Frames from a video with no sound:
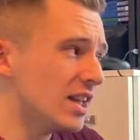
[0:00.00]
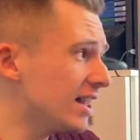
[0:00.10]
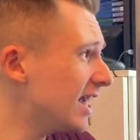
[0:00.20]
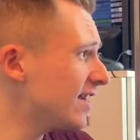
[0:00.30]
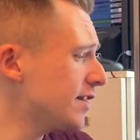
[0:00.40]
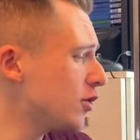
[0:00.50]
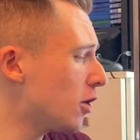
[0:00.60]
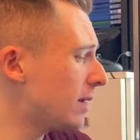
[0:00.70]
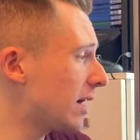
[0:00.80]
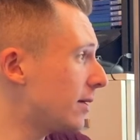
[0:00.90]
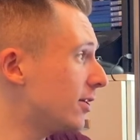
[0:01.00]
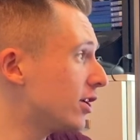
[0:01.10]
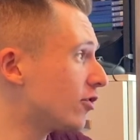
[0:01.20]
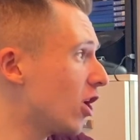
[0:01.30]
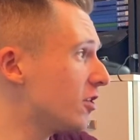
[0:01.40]
Instead of got a black belt in
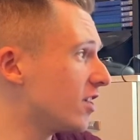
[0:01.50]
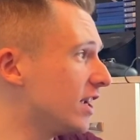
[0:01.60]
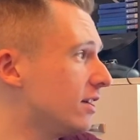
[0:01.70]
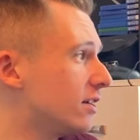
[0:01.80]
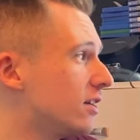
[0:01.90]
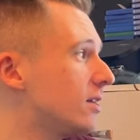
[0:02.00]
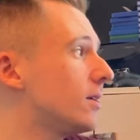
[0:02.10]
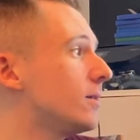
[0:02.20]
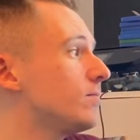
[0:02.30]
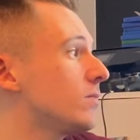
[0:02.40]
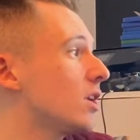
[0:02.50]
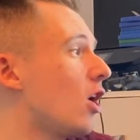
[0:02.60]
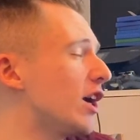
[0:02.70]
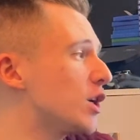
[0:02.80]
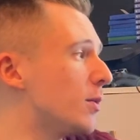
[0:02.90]
karate, I
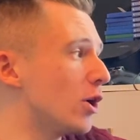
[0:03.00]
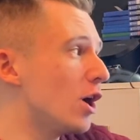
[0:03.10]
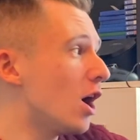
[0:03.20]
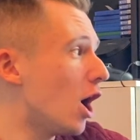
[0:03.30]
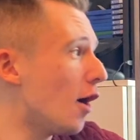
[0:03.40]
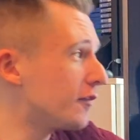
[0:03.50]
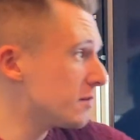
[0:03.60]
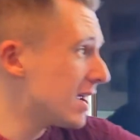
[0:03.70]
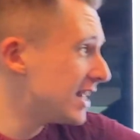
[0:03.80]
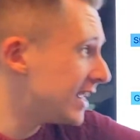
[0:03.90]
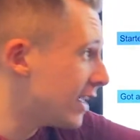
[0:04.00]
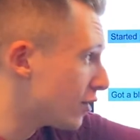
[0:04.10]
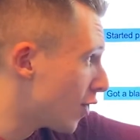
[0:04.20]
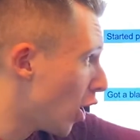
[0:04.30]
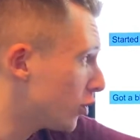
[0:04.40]
could put after many years of
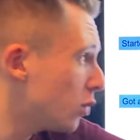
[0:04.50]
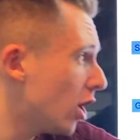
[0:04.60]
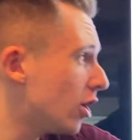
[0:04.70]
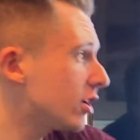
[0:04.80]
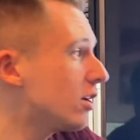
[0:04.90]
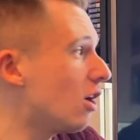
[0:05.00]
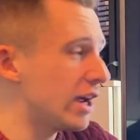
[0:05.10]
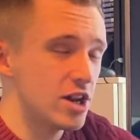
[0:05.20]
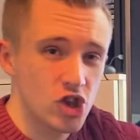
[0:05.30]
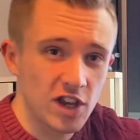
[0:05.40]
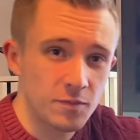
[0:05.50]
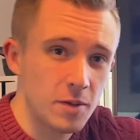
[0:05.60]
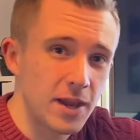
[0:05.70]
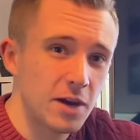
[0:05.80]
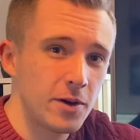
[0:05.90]
hard work, I achieved my
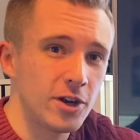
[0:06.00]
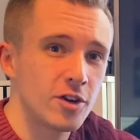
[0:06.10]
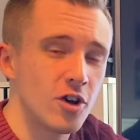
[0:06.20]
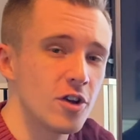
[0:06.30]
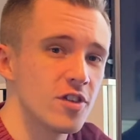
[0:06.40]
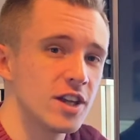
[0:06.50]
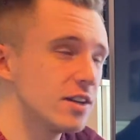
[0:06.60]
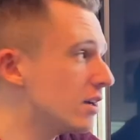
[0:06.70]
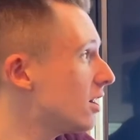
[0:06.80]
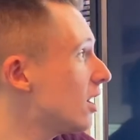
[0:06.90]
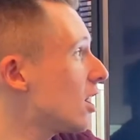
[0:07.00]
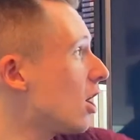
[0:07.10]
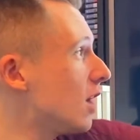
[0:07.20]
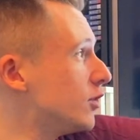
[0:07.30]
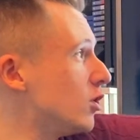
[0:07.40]
black belt in karate.
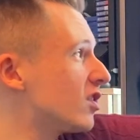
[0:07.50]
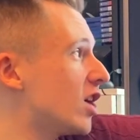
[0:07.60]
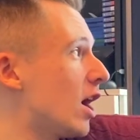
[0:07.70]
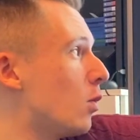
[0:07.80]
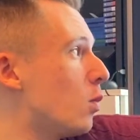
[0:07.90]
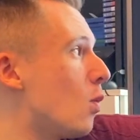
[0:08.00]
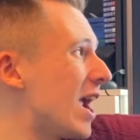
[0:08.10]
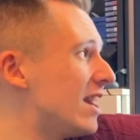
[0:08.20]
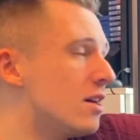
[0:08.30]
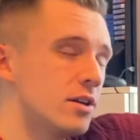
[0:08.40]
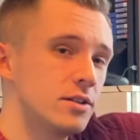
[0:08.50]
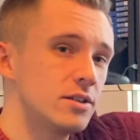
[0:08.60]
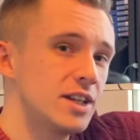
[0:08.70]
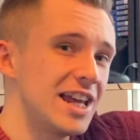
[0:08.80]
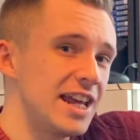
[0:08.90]
I've used a when
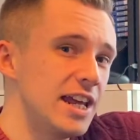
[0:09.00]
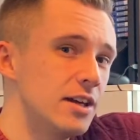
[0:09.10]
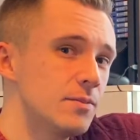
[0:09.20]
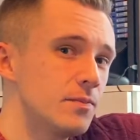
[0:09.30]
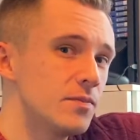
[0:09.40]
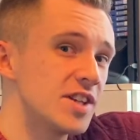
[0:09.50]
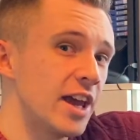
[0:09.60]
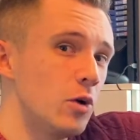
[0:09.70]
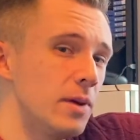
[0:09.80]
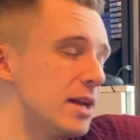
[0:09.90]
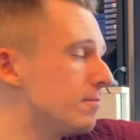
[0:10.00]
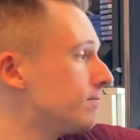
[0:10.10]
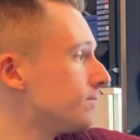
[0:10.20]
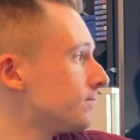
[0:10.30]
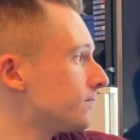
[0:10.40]
here to help me,
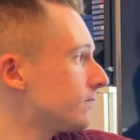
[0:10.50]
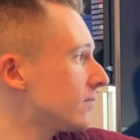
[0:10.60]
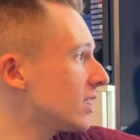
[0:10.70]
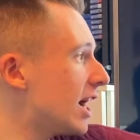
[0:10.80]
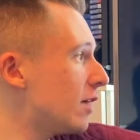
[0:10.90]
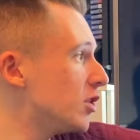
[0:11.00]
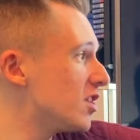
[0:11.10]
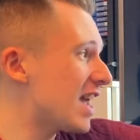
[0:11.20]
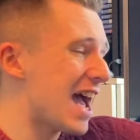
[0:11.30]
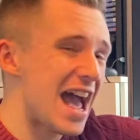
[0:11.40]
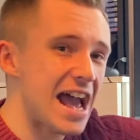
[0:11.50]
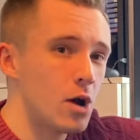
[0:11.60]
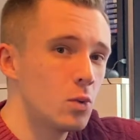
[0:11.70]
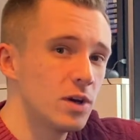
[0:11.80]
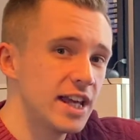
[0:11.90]
and I've used a how
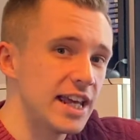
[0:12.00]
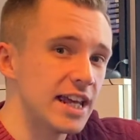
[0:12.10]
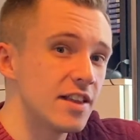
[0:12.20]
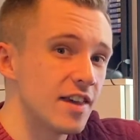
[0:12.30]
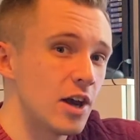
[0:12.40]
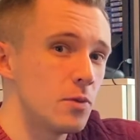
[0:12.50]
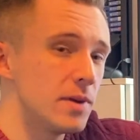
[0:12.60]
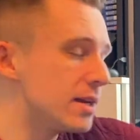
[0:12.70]
here to help me.